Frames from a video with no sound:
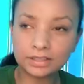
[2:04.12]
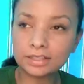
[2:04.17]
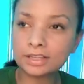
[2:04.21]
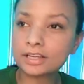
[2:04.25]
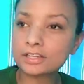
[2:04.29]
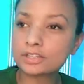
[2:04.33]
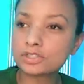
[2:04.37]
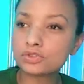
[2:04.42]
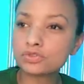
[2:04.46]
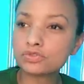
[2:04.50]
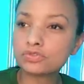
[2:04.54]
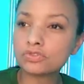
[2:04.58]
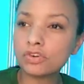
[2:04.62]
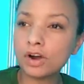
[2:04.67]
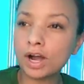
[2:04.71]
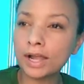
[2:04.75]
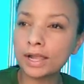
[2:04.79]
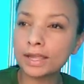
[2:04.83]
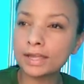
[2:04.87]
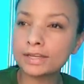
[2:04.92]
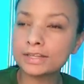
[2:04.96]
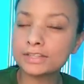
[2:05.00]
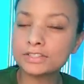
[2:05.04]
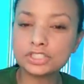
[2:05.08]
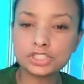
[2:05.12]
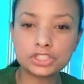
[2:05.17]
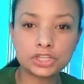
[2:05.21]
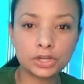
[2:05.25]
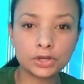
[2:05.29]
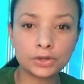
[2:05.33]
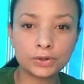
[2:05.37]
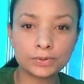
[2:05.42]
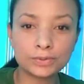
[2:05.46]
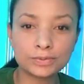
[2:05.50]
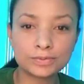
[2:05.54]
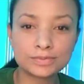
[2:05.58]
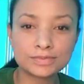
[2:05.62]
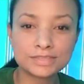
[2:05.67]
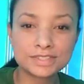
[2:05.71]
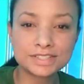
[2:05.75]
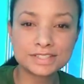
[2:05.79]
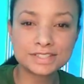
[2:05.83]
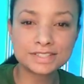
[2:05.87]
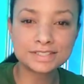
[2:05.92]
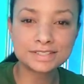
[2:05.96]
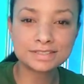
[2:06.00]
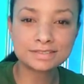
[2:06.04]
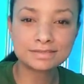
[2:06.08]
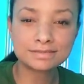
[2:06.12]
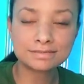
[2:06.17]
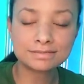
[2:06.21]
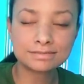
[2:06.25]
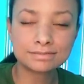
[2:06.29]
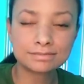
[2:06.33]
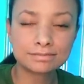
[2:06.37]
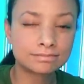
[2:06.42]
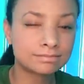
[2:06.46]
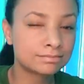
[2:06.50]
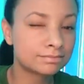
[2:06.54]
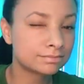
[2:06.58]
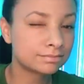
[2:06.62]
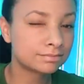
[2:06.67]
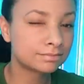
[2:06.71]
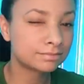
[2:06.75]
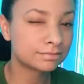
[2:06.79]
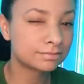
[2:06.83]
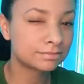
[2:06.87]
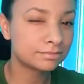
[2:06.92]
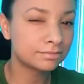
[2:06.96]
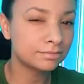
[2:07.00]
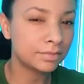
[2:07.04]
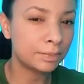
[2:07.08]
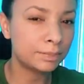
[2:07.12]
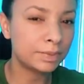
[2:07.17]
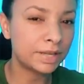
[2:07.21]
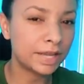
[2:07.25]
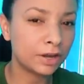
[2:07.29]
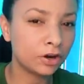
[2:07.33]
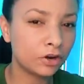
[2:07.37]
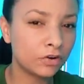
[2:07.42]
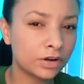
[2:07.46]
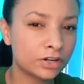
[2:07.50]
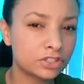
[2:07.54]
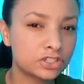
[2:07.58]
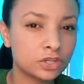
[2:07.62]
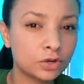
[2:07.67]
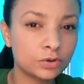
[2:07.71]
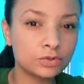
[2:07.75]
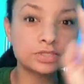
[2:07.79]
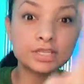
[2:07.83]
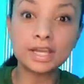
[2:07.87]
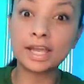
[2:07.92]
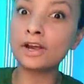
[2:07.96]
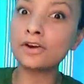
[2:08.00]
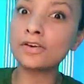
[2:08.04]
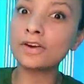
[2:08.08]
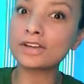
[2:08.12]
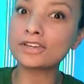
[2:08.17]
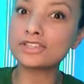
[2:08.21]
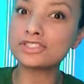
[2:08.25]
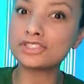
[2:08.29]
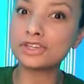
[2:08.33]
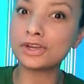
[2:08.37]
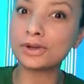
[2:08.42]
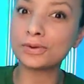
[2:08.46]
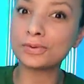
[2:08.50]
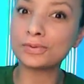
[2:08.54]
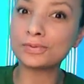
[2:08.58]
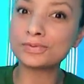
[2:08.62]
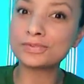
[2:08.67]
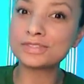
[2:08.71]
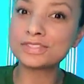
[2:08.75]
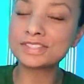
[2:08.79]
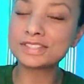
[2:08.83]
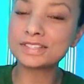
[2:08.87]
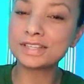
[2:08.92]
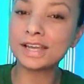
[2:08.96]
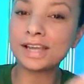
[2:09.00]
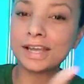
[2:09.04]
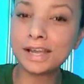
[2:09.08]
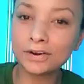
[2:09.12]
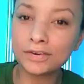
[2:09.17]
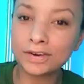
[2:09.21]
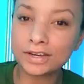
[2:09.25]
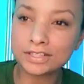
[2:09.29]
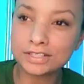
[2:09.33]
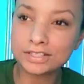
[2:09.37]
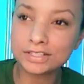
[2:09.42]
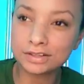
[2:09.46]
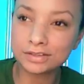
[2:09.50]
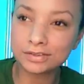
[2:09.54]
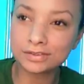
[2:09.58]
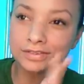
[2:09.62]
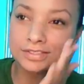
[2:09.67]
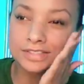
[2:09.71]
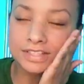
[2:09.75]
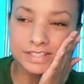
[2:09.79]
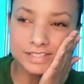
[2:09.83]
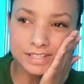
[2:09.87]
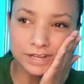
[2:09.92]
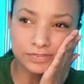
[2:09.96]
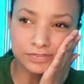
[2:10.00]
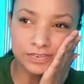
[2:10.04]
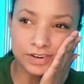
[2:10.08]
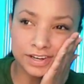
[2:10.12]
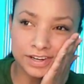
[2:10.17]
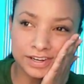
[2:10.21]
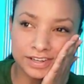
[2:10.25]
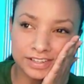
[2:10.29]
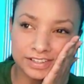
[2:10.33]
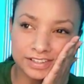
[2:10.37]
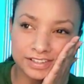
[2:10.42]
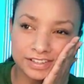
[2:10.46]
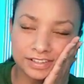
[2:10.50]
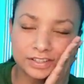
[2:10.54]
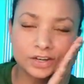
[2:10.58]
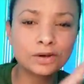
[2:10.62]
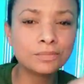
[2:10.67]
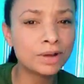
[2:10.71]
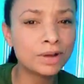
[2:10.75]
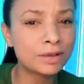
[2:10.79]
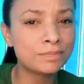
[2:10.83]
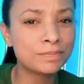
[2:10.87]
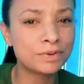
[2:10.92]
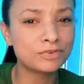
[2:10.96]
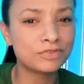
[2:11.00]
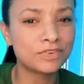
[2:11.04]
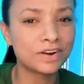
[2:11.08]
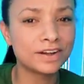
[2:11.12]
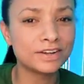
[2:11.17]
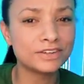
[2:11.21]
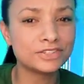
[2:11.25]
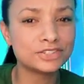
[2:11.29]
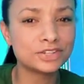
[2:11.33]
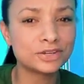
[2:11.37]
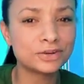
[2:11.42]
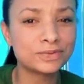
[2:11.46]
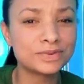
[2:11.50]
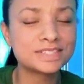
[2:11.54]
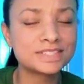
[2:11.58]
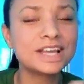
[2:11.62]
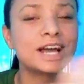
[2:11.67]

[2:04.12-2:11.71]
think it's Ryan Jones. Maybe Eric Jones. Eric Jones. Eric Jones. Is that right? No, it might be Ryan Jones.